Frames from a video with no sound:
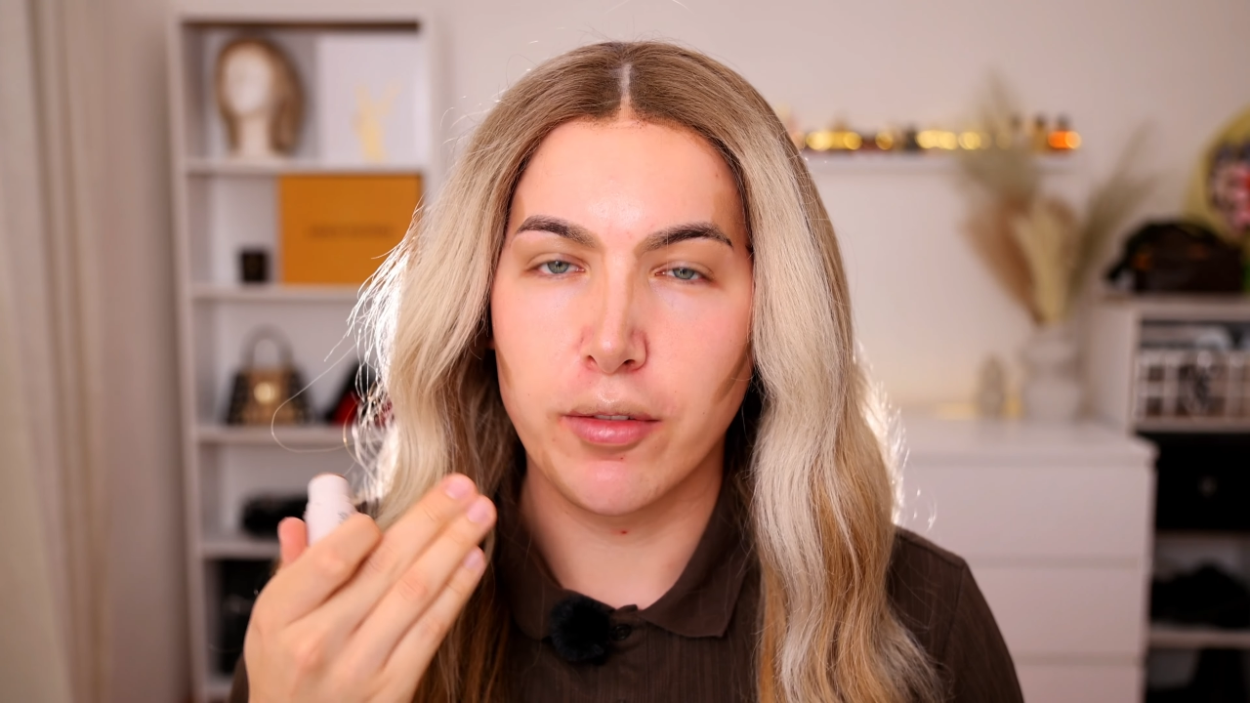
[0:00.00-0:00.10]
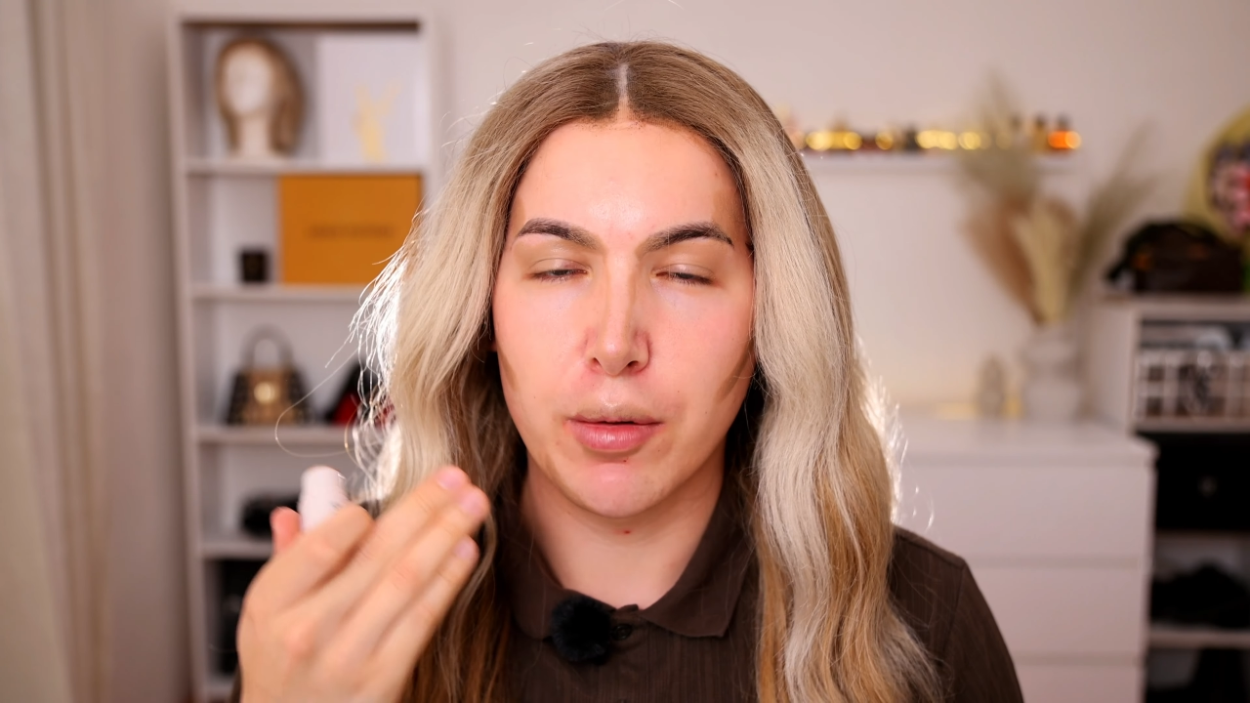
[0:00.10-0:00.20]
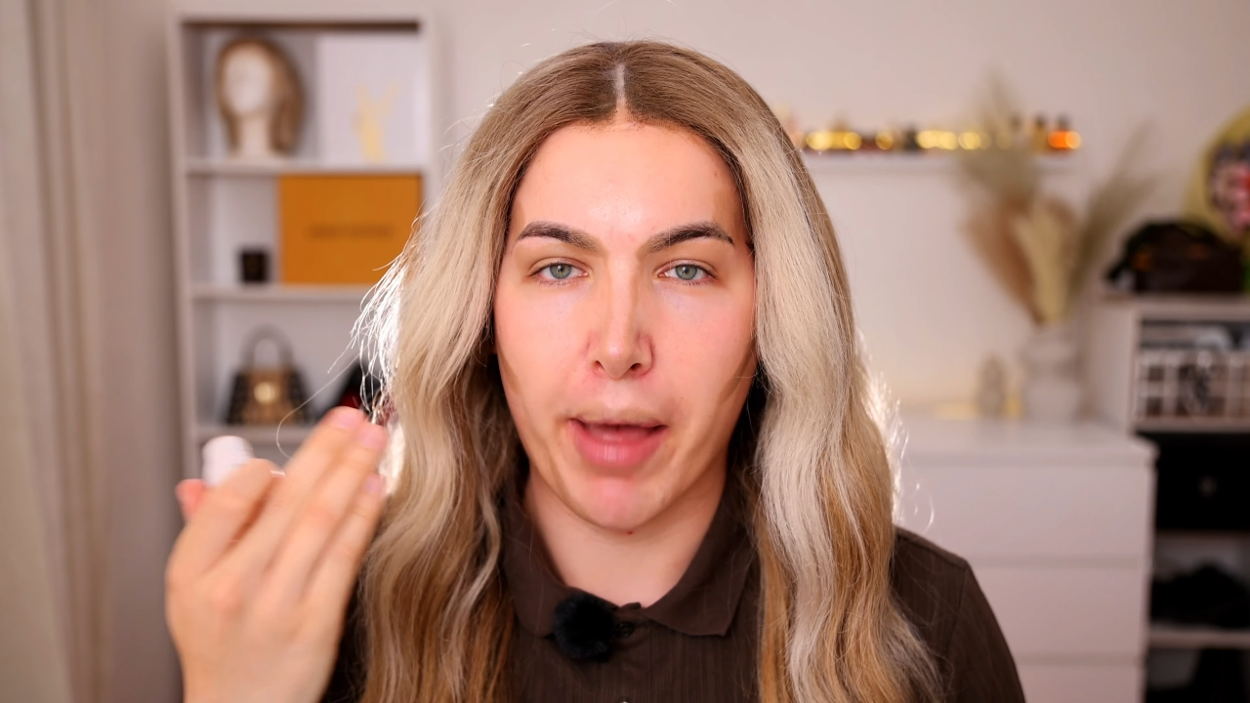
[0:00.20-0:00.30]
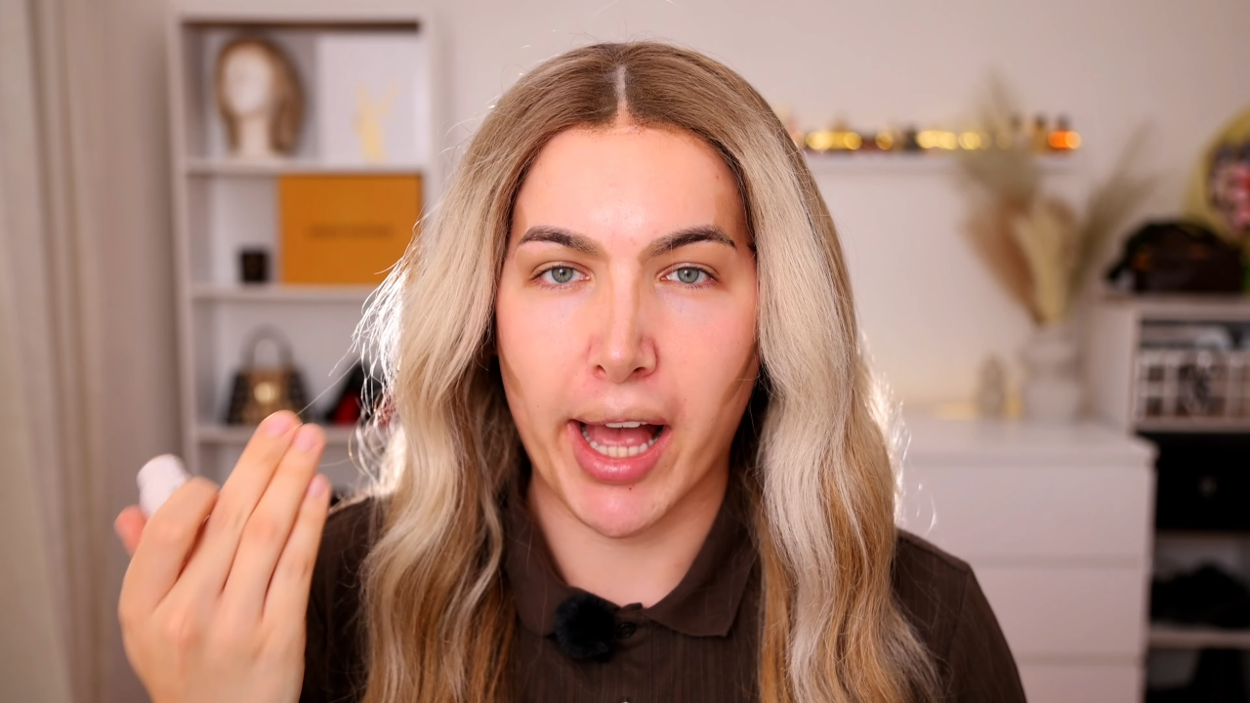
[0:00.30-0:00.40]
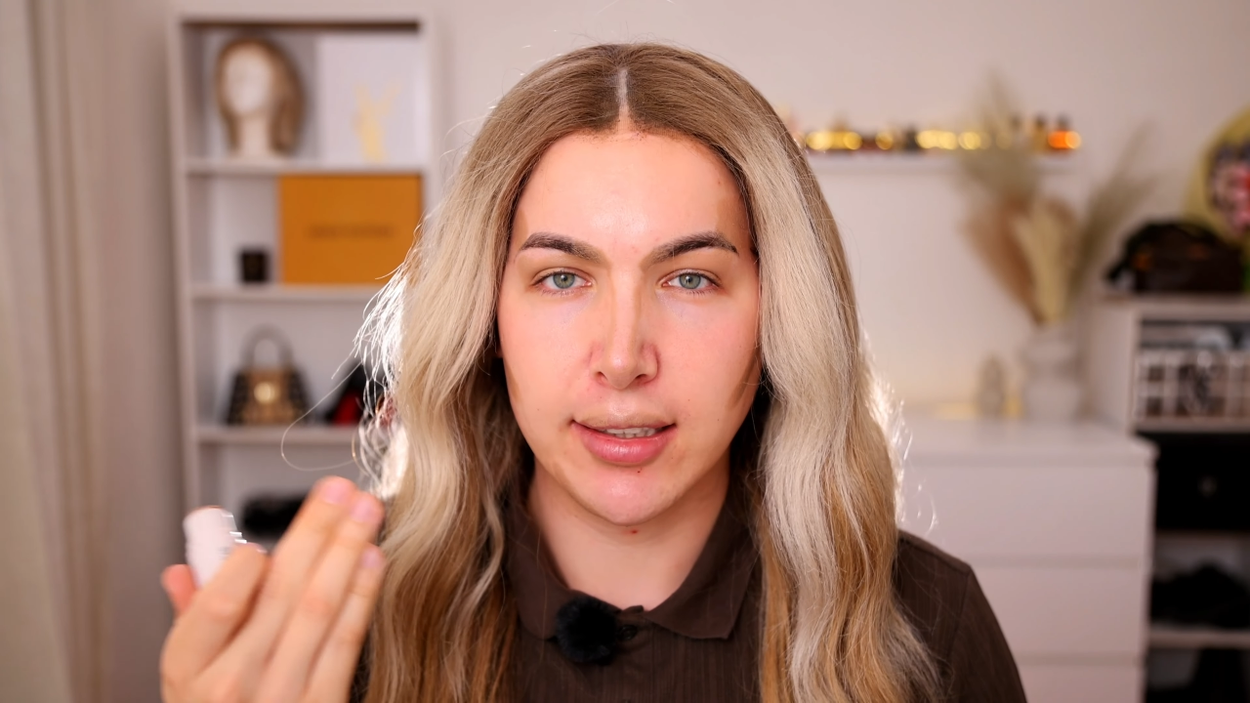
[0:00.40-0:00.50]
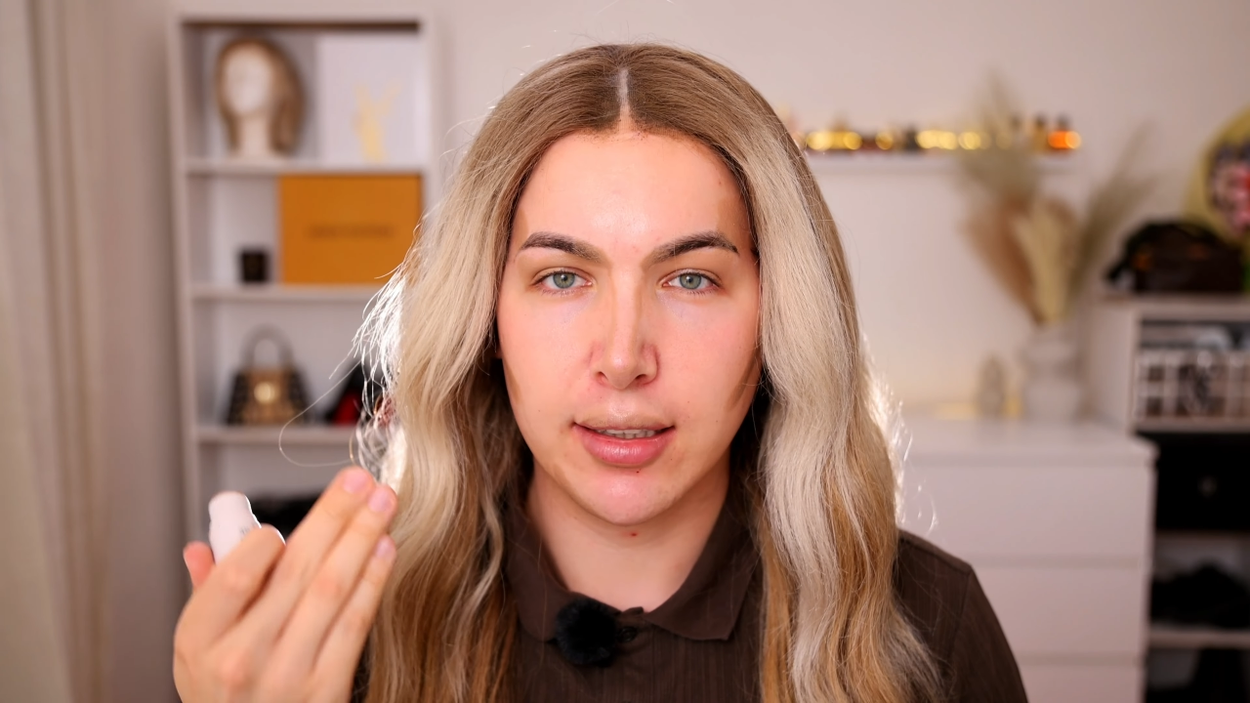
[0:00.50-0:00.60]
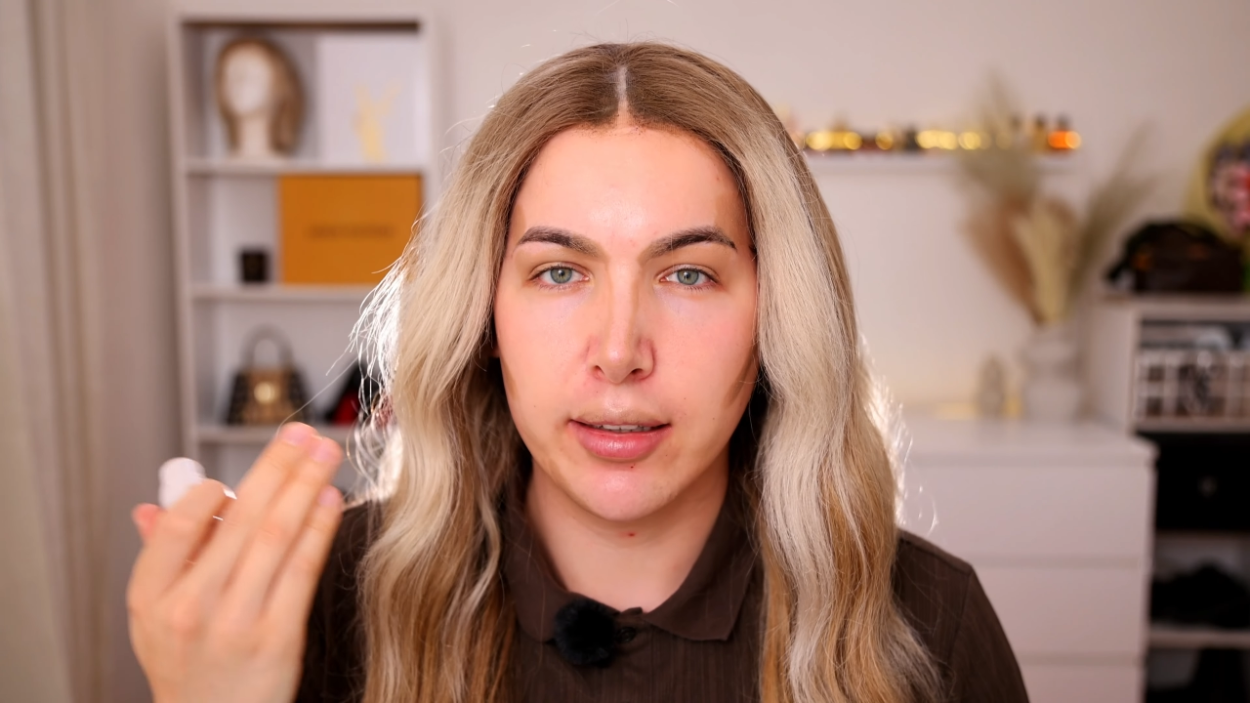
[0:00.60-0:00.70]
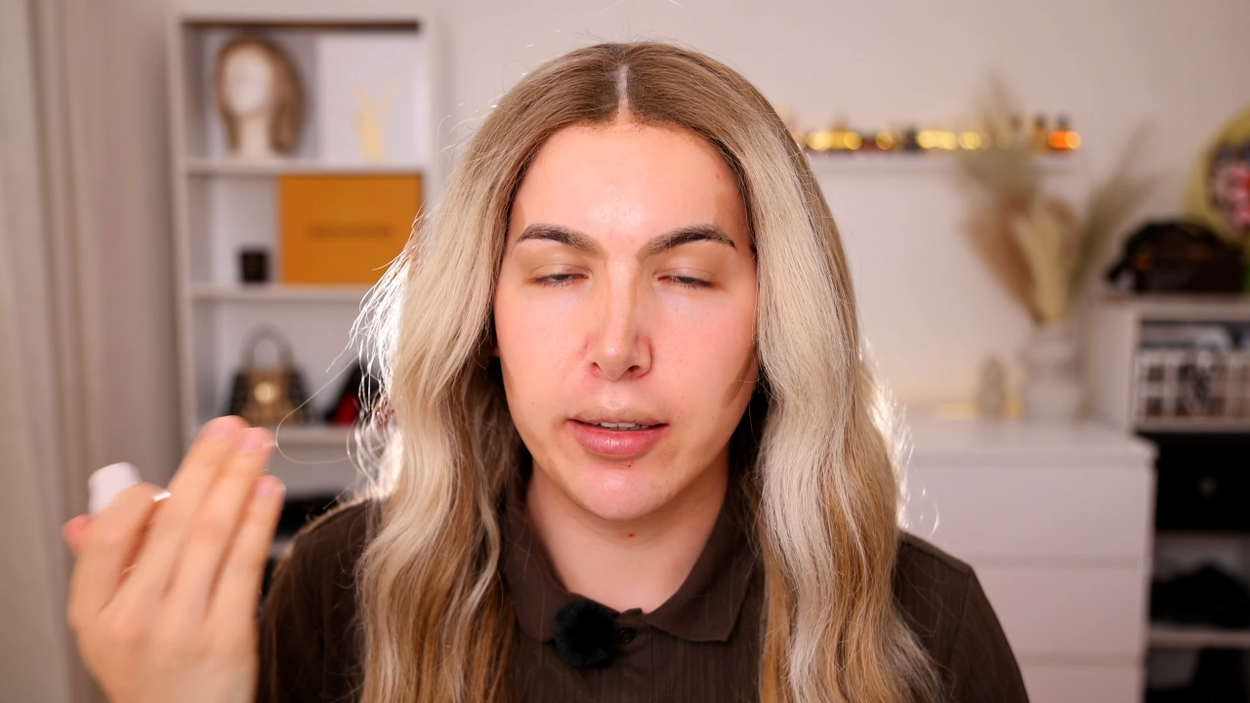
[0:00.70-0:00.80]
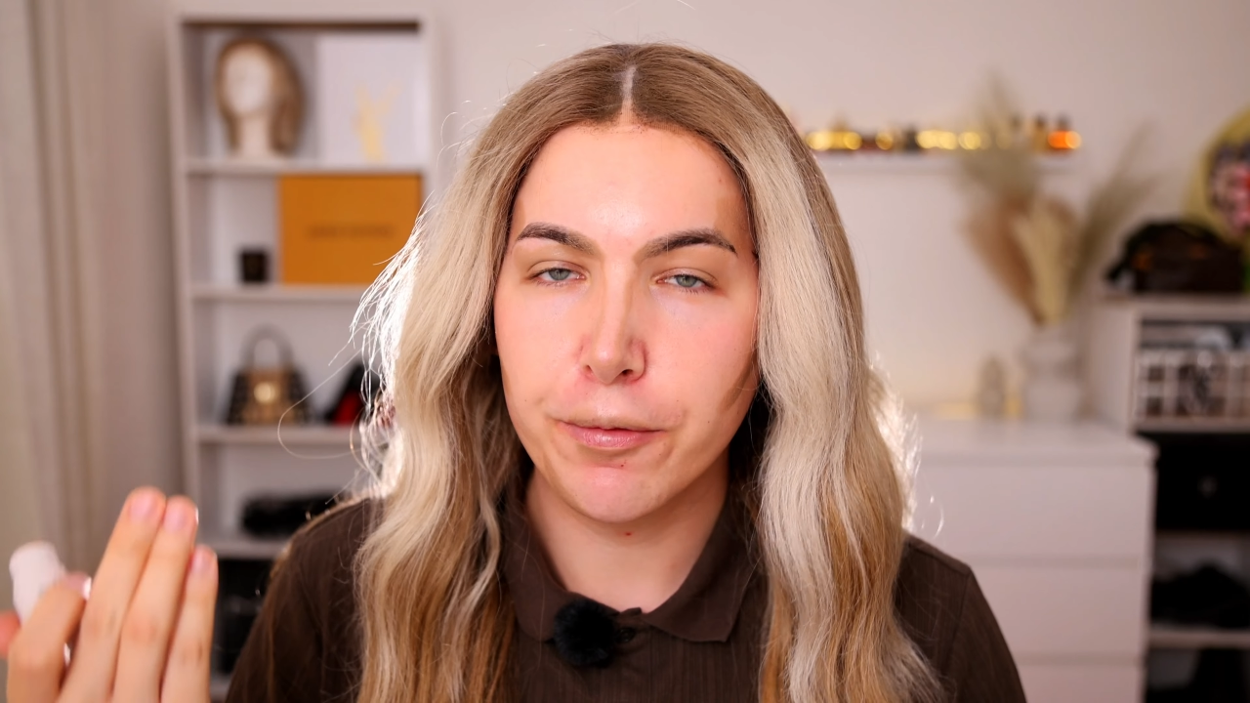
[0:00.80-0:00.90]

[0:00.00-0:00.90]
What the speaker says: of a masculine